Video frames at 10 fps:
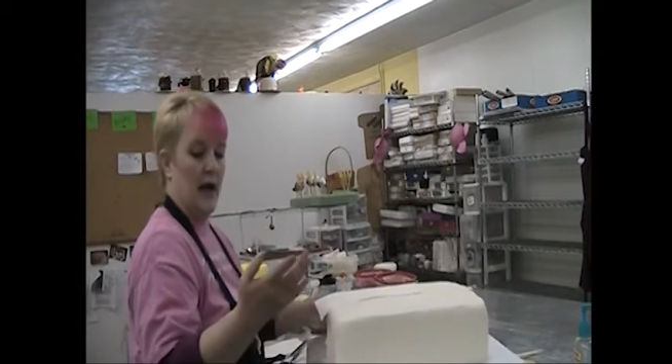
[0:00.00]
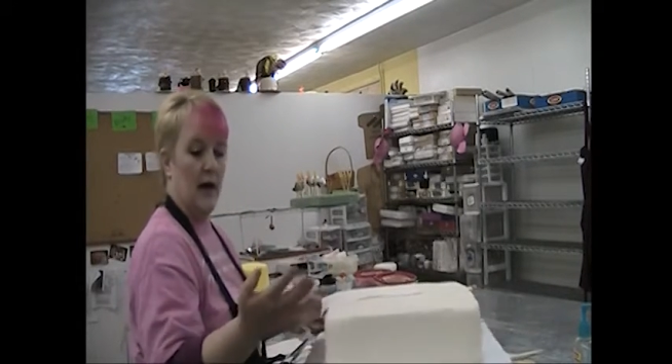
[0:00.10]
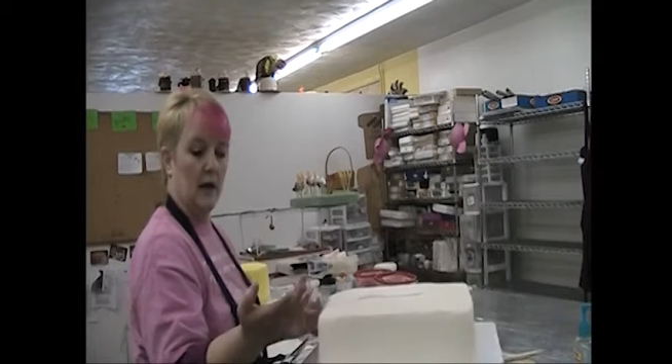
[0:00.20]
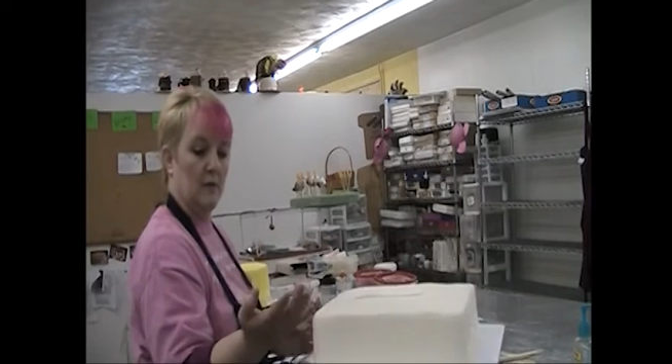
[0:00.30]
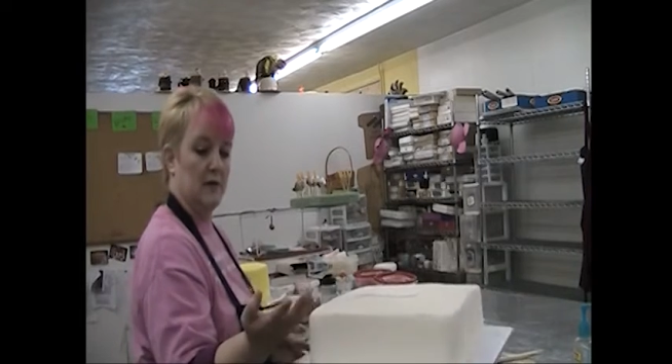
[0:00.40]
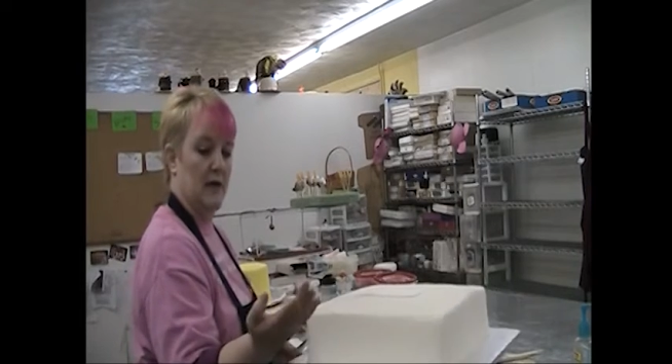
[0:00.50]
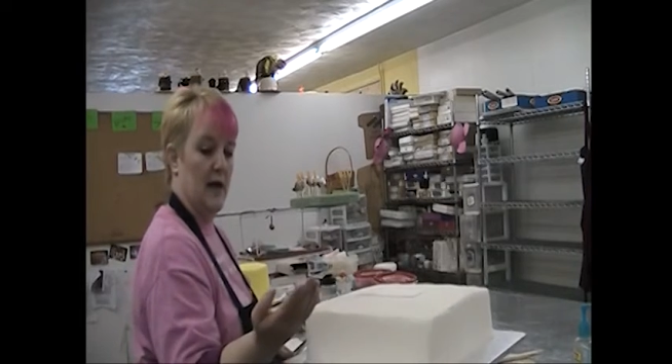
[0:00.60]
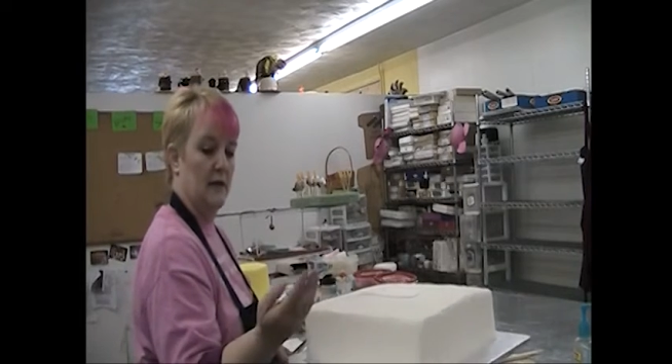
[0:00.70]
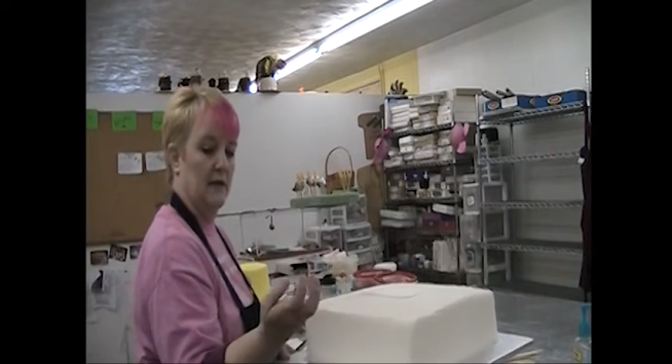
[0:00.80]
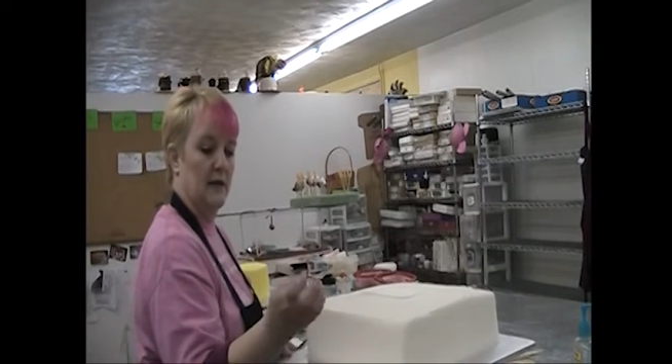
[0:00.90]
and I'm gonna
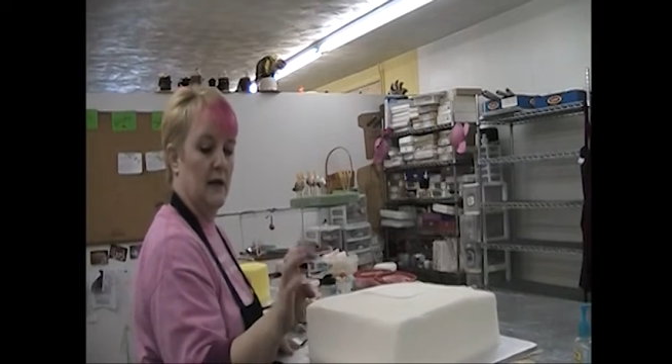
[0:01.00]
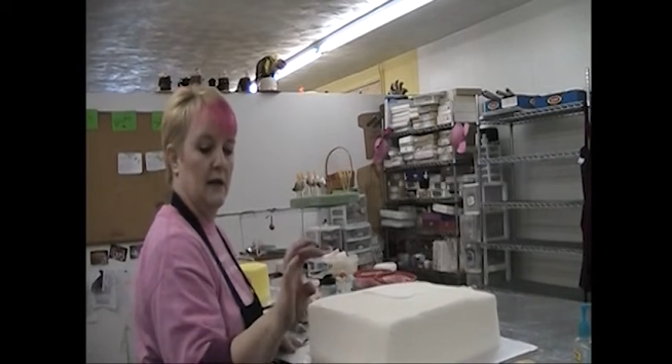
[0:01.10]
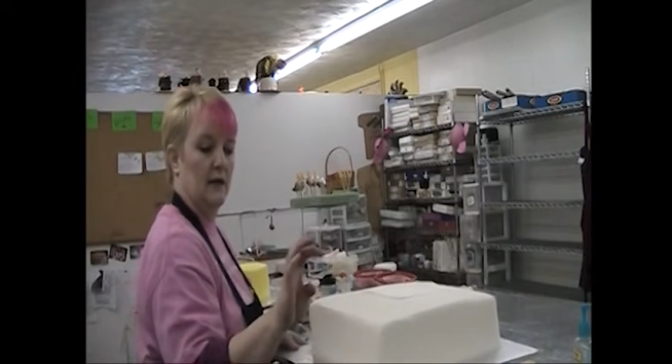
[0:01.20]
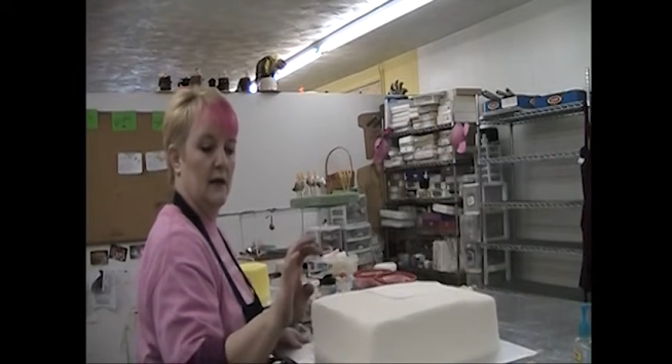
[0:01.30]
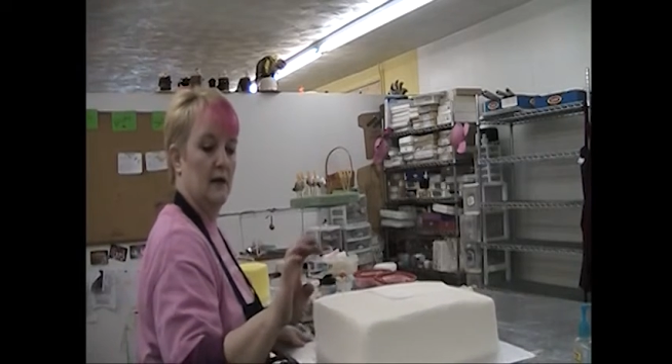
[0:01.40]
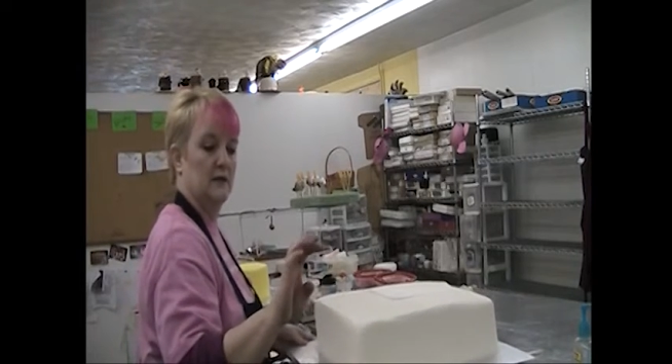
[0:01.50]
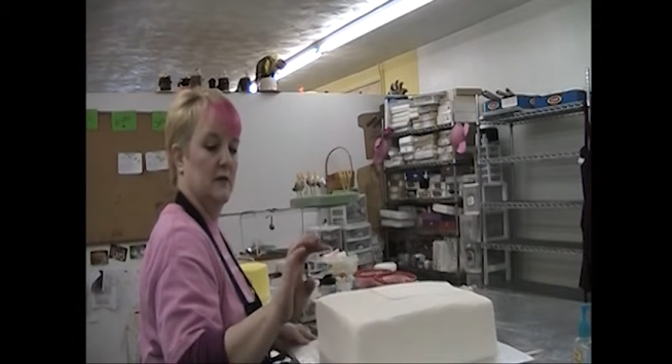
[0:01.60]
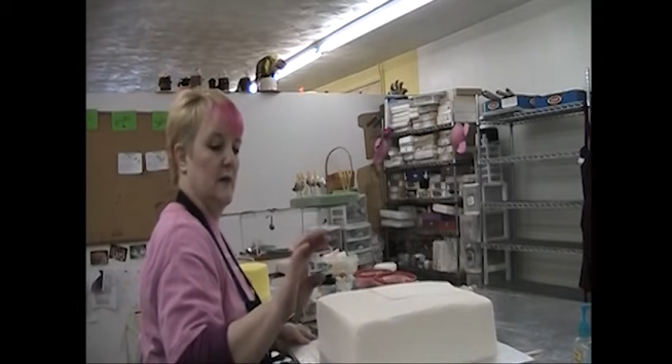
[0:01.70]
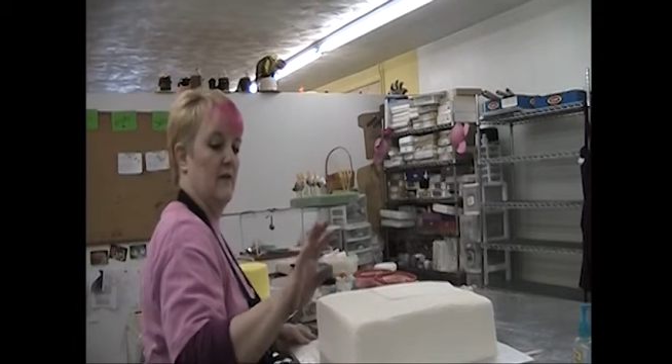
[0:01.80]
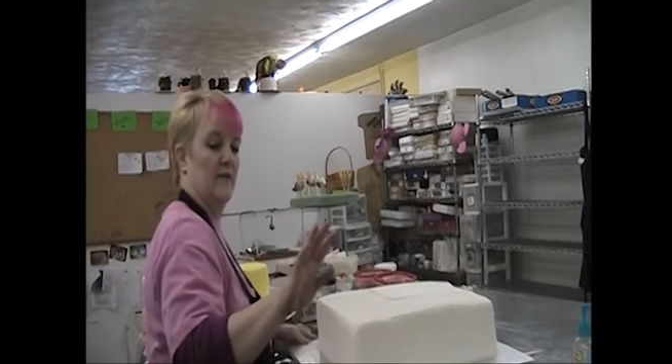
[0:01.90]
take the ends of
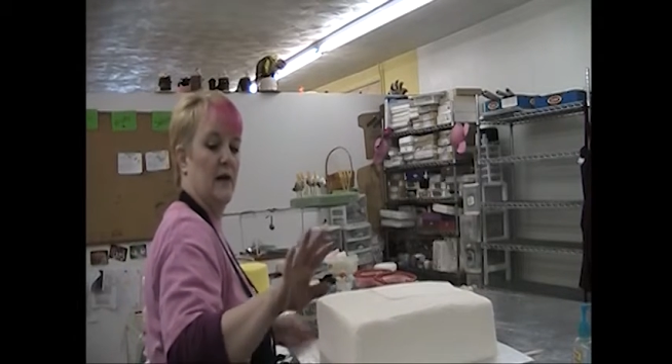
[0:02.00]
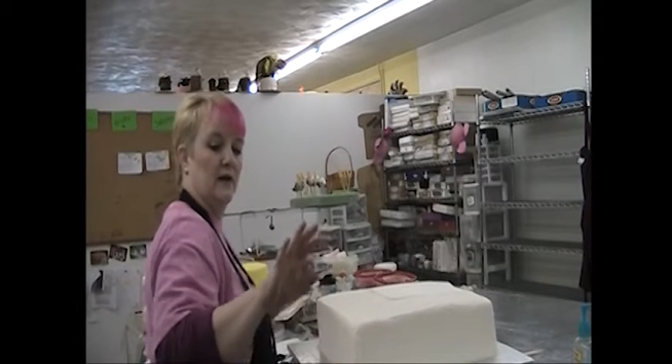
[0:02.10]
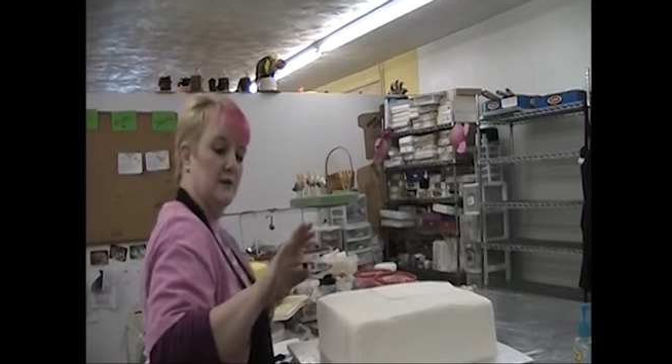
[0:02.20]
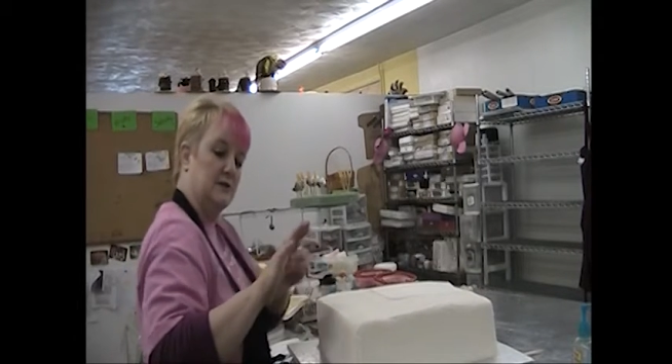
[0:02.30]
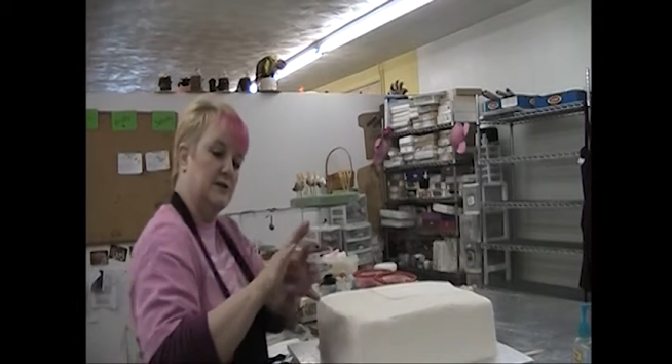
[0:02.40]
my fingers,